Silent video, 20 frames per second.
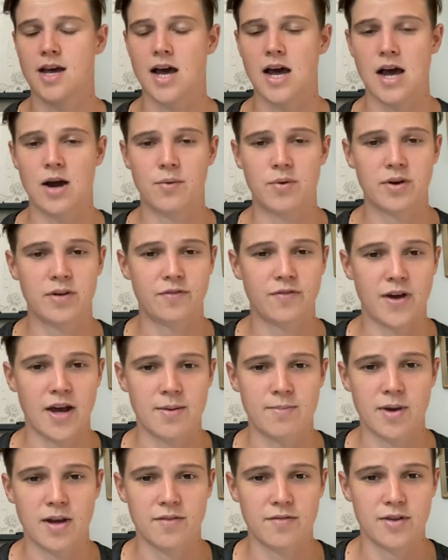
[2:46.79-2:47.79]
I want to
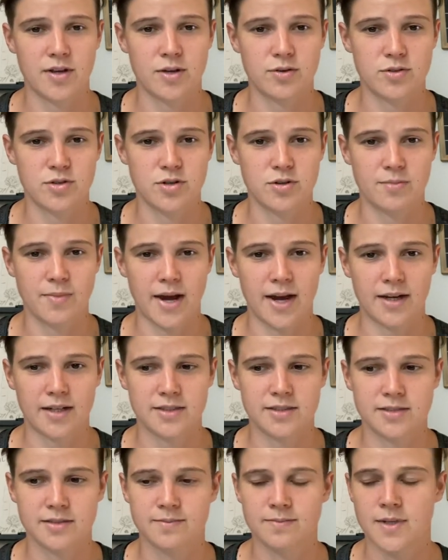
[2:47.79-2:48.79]
find my VO2
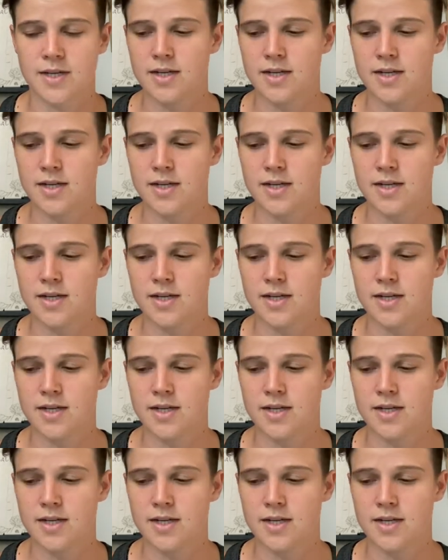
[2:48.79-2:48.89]
max.